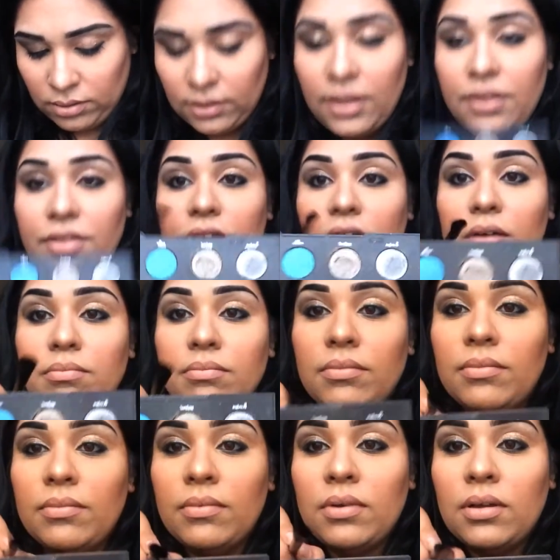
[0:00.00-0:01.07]
Lithium.
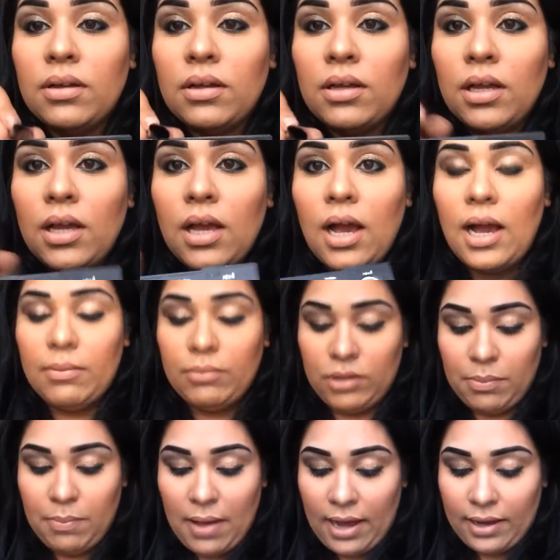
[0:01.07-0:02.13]
I'm going
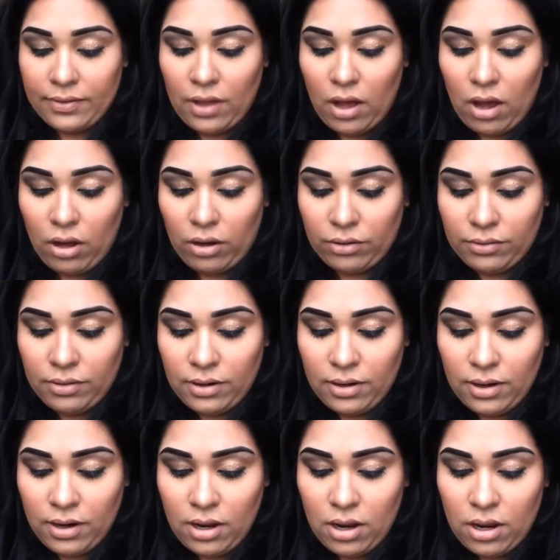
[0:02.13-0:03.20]
to pack that on
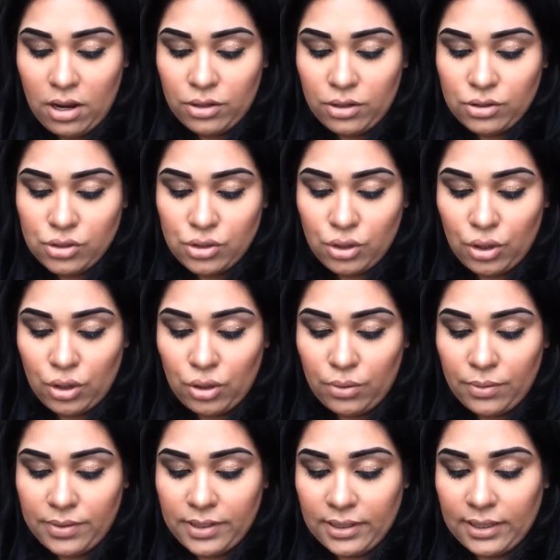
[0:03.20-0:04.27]

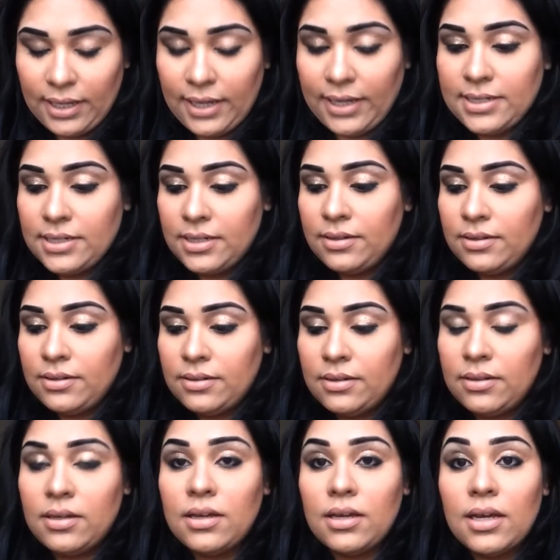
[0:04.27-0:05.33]
to the lid
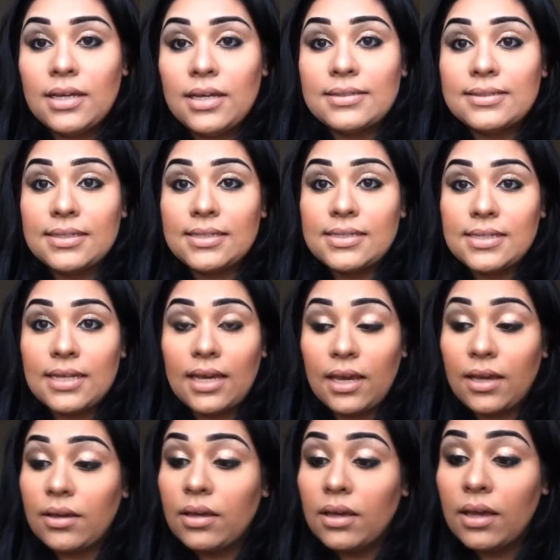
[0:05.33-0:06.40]
to
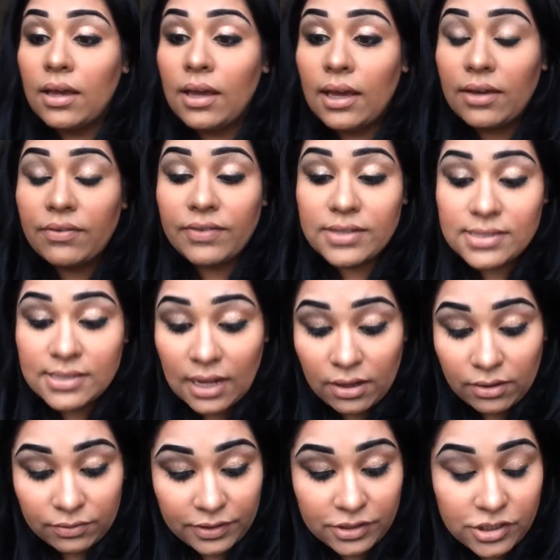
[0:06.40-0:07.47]
see if it
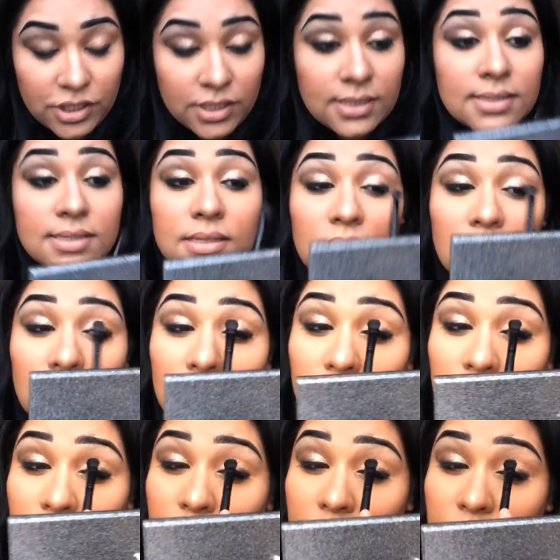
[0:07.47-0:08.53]
salvages
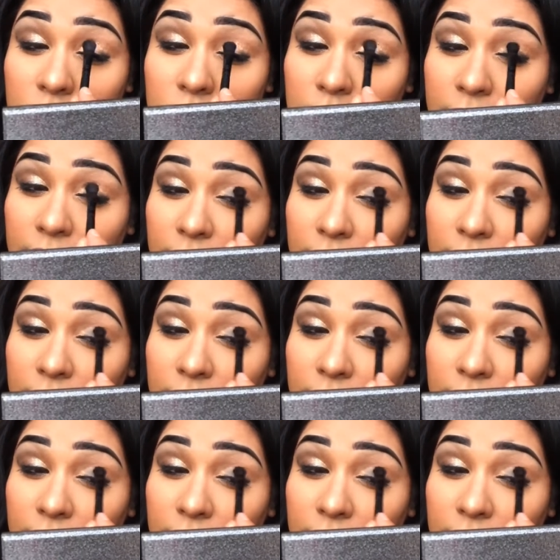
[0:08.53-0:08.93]
some of